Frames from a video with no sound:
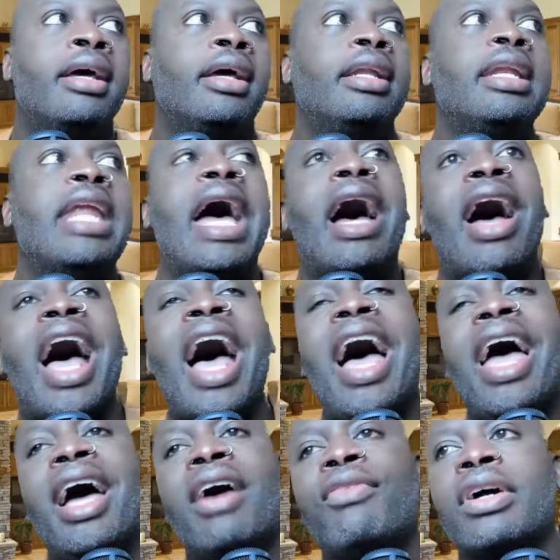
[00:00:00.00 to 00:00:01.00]
Now, I
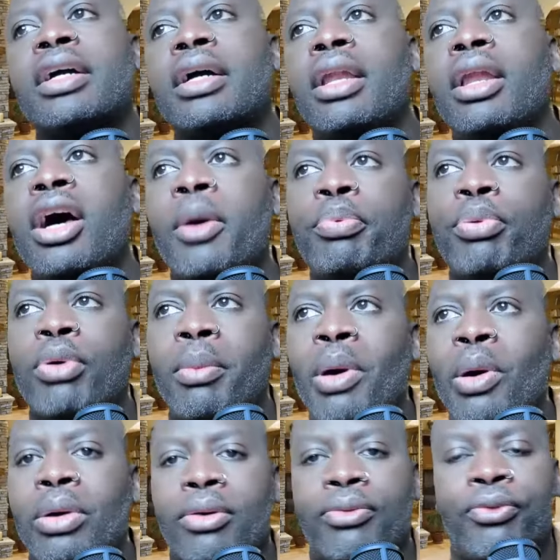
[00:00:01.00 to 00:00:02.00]
have a club
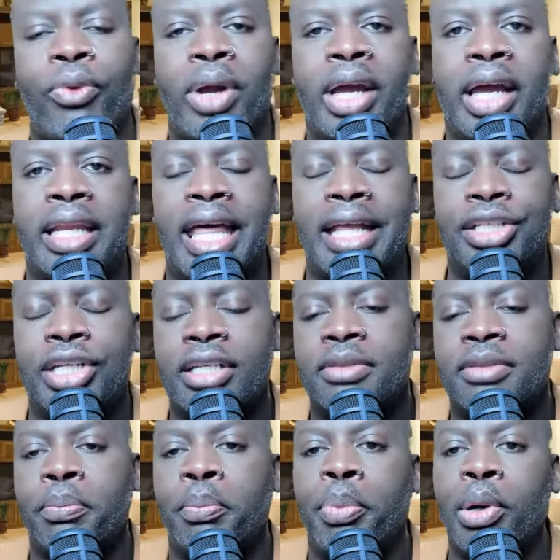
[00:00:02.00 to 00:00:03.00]
promoter friend that
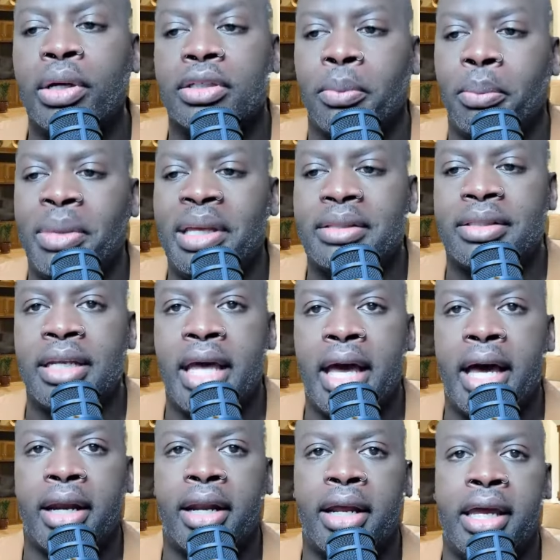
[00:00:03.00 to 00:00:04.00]
just booked Miss
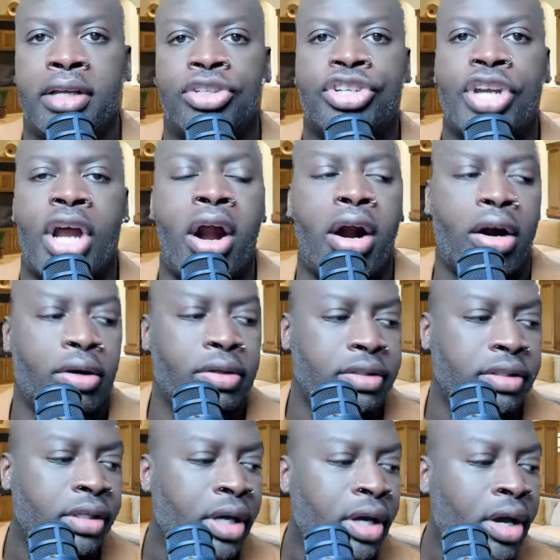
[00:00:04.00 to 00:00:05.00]
Netta and Charles